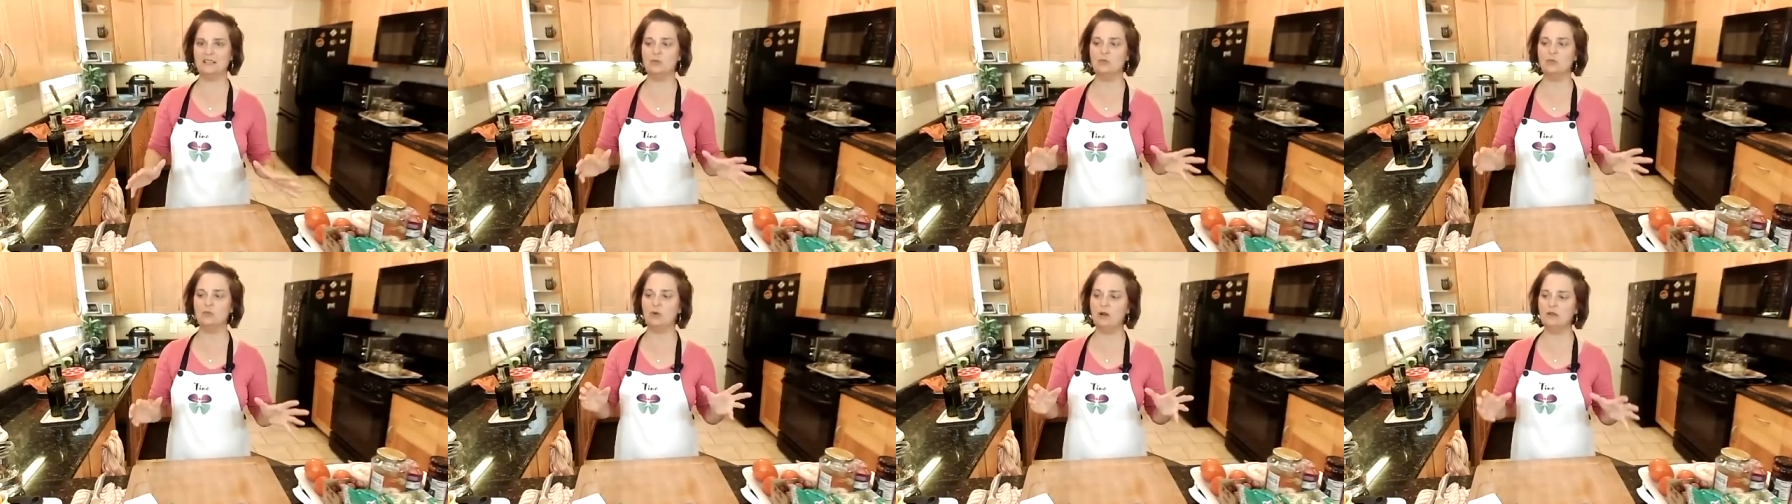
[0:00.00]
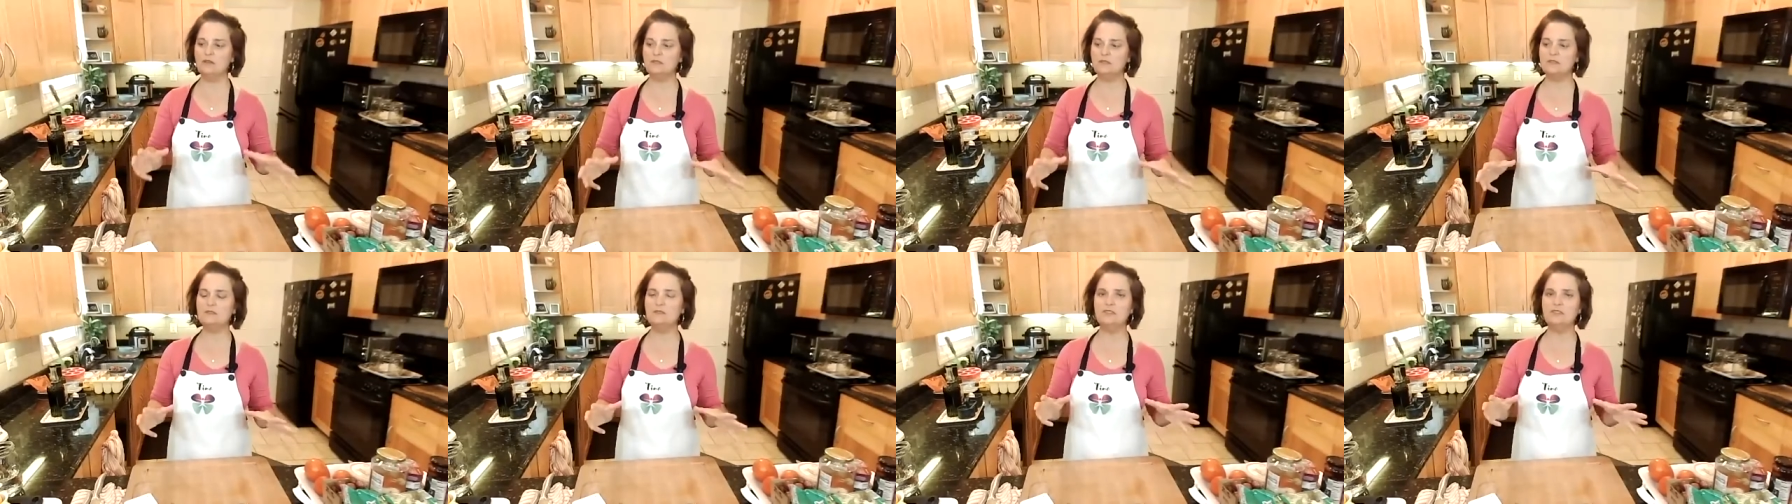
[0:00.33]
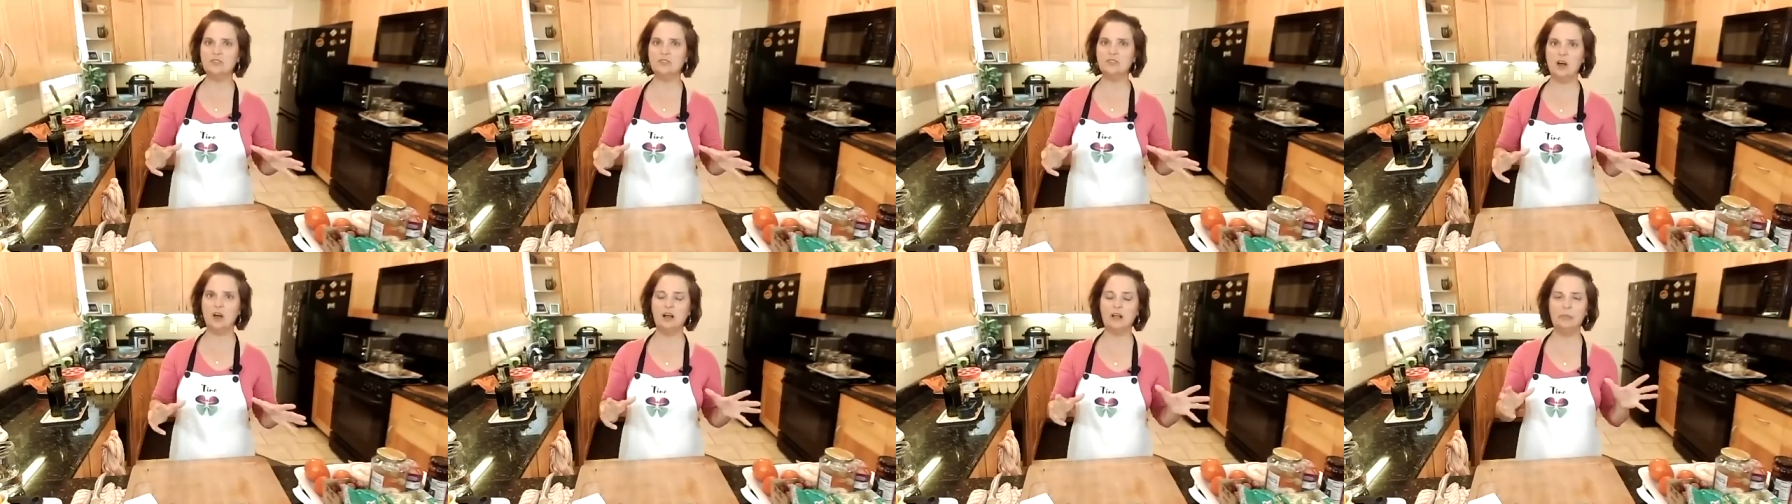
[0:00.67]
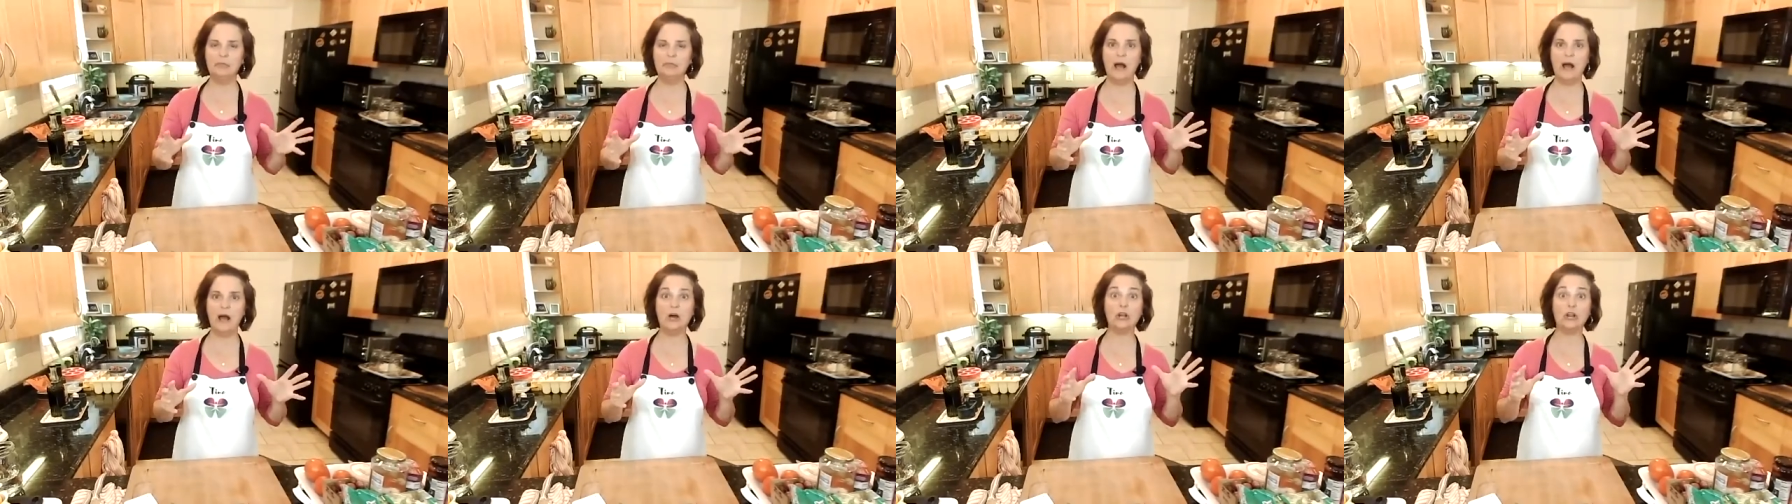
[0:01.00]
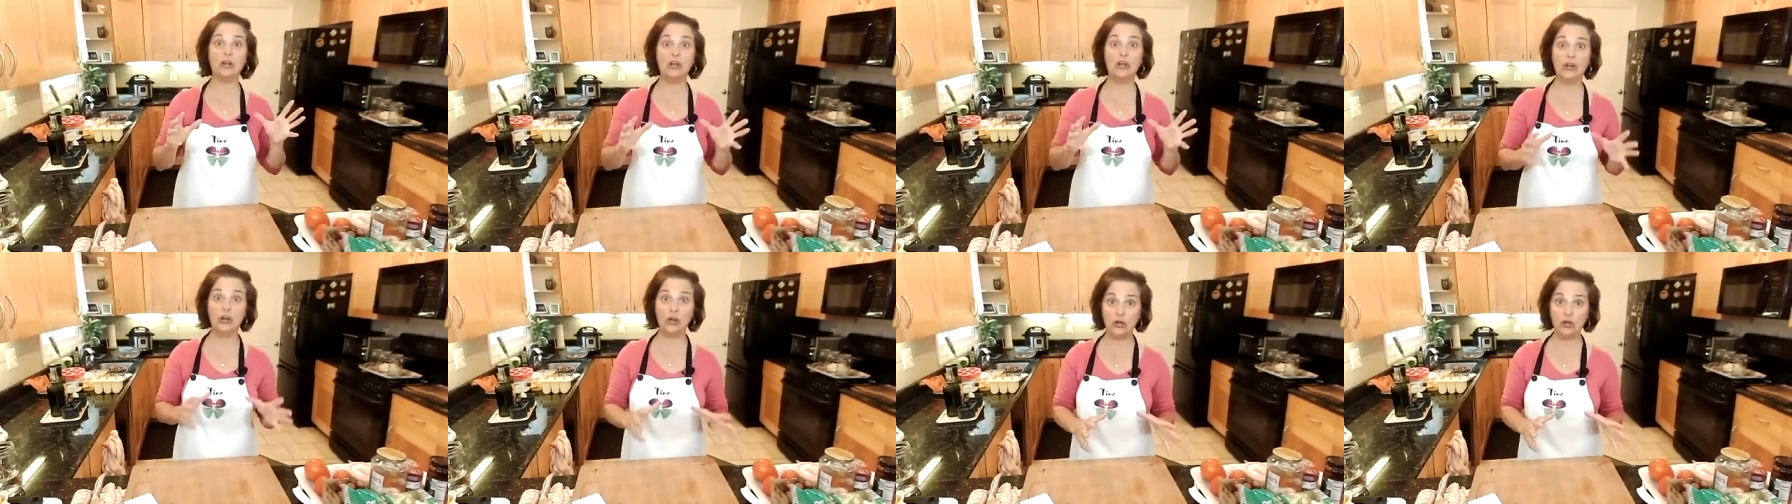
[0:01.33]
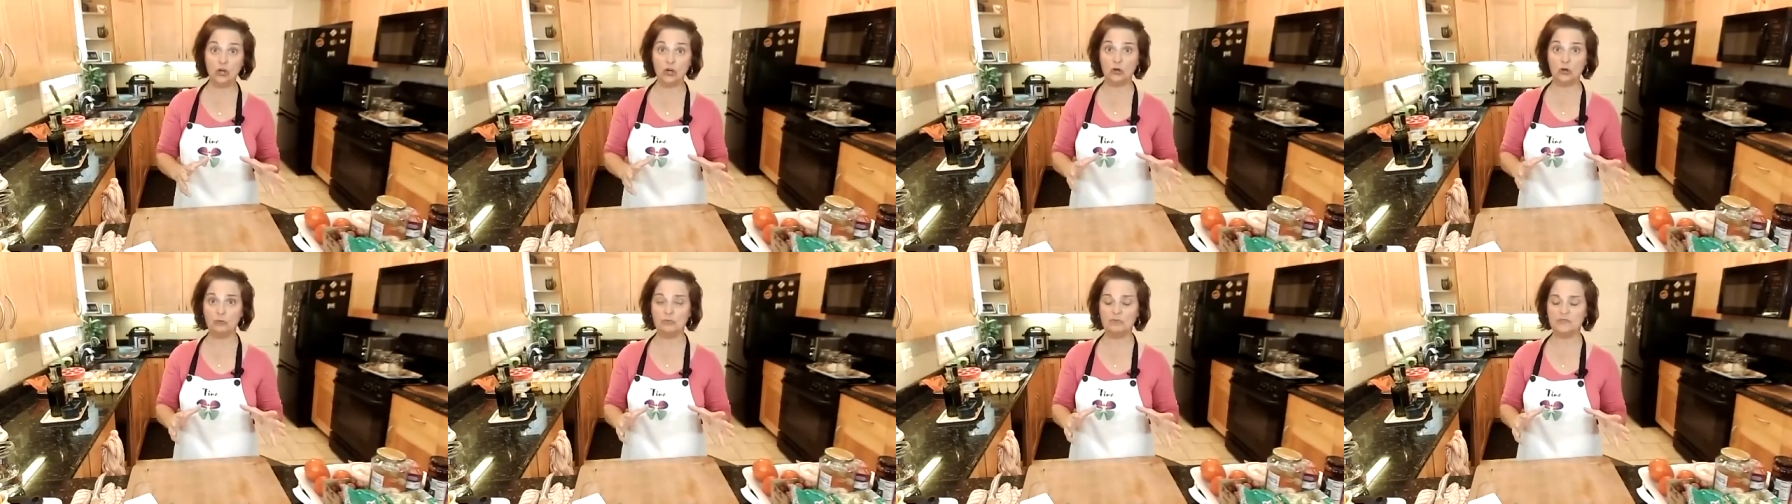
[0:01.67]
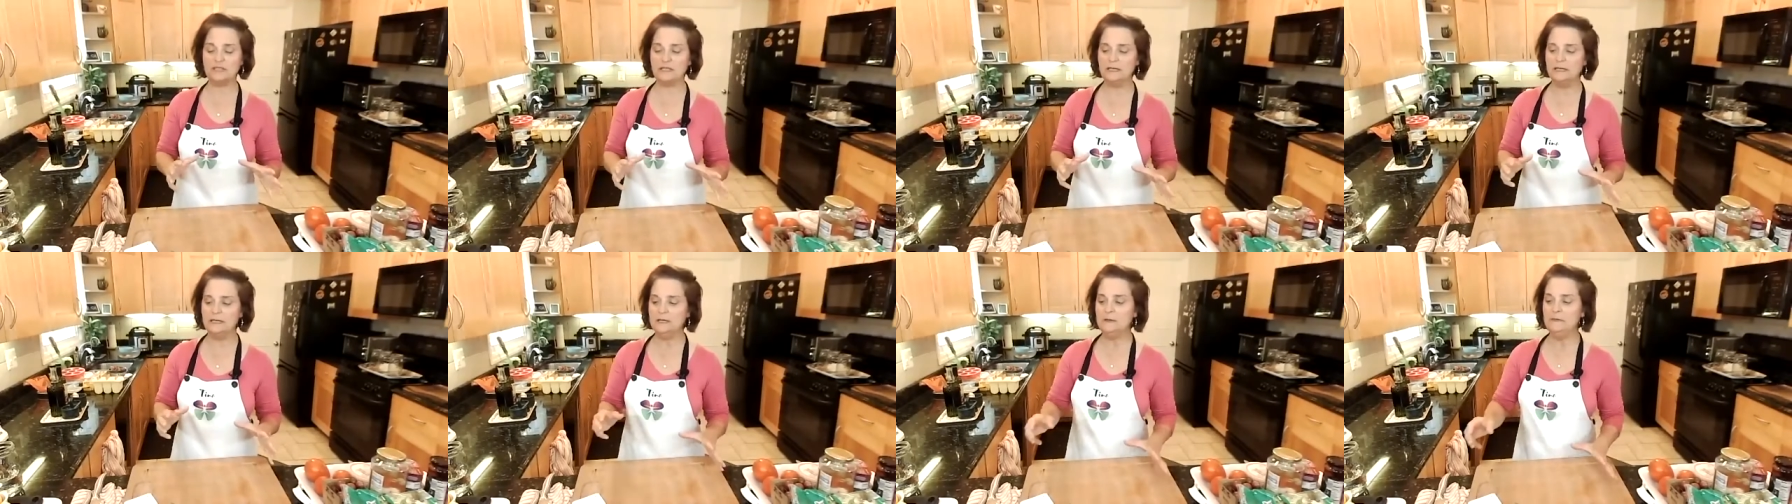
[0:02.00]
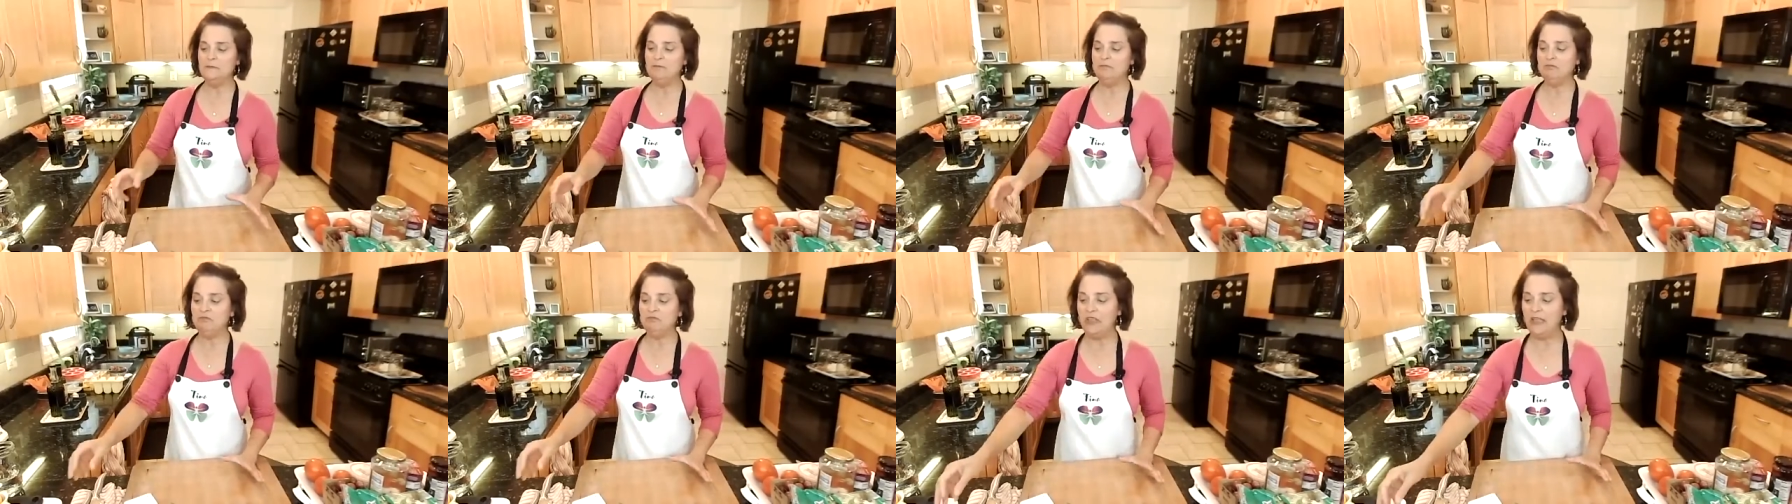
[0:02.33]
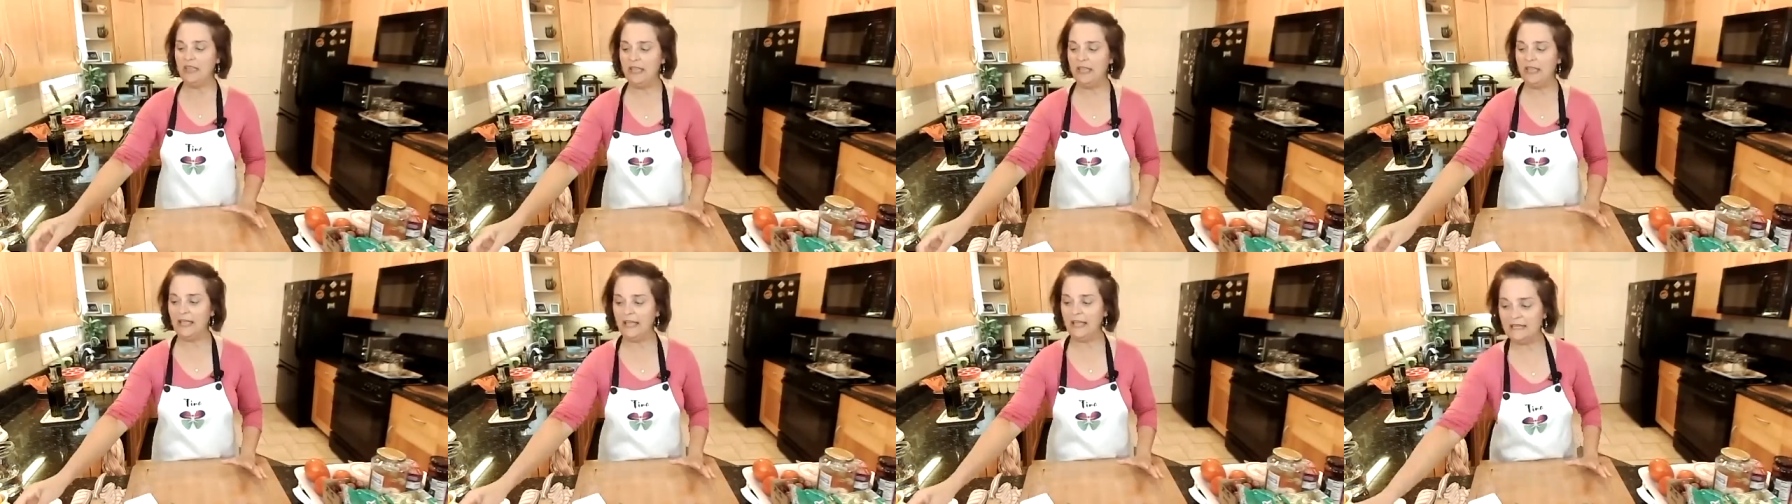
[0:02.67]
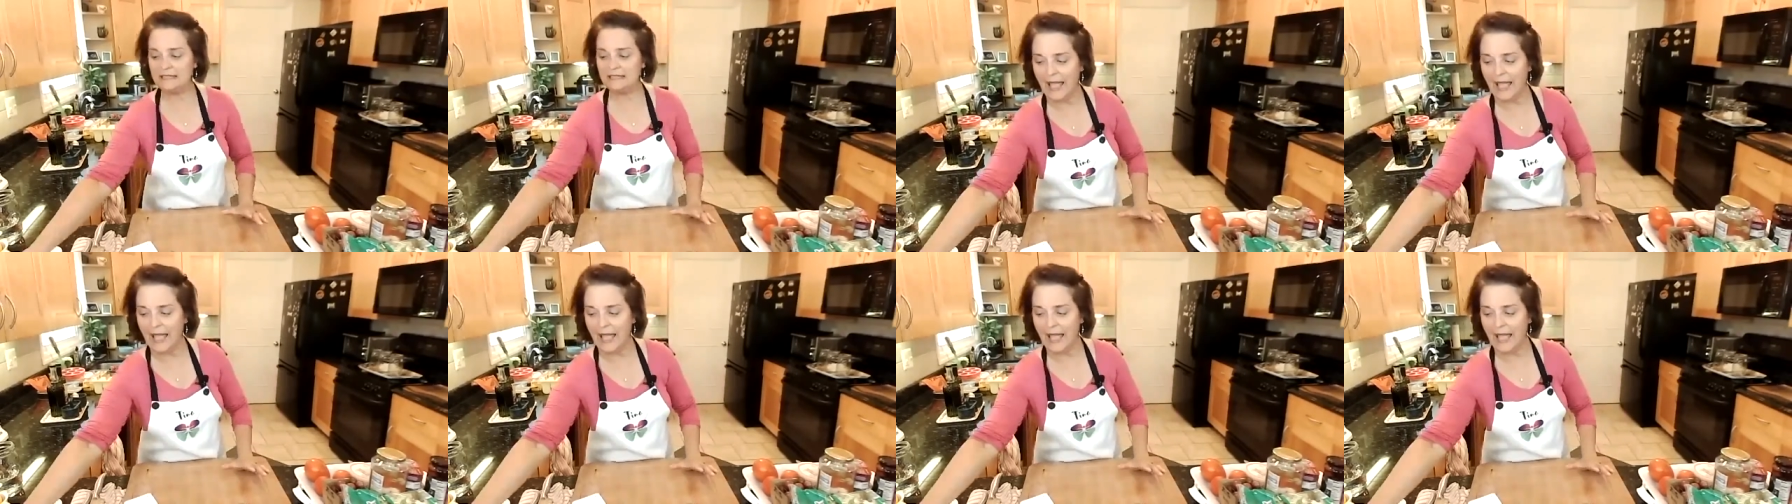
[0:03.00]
And we're also going to talk about herbs and